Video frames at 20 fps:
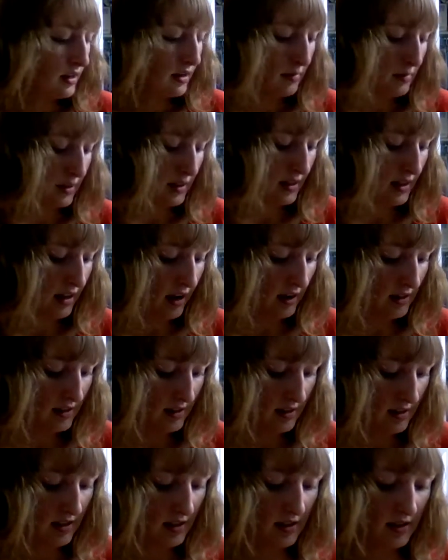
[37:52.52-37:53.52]
But
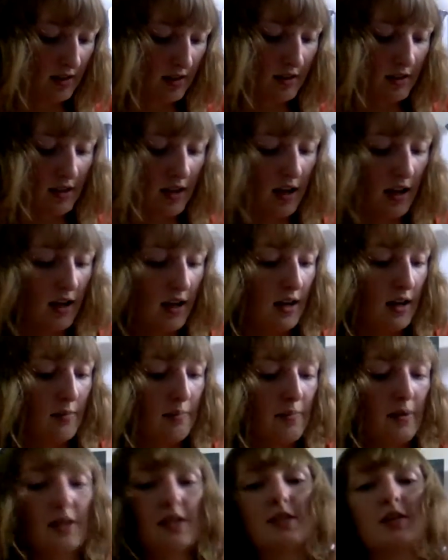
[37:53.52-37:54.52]
that is a
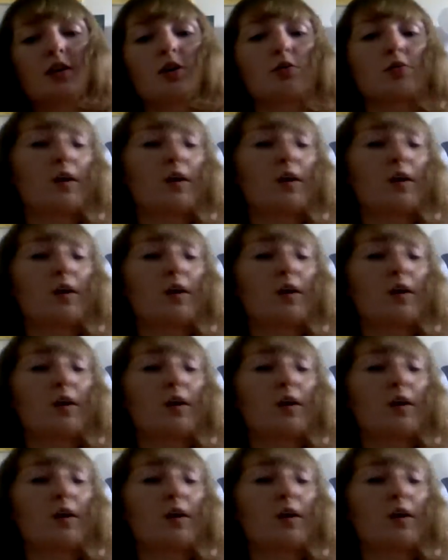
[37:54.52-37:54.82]
basic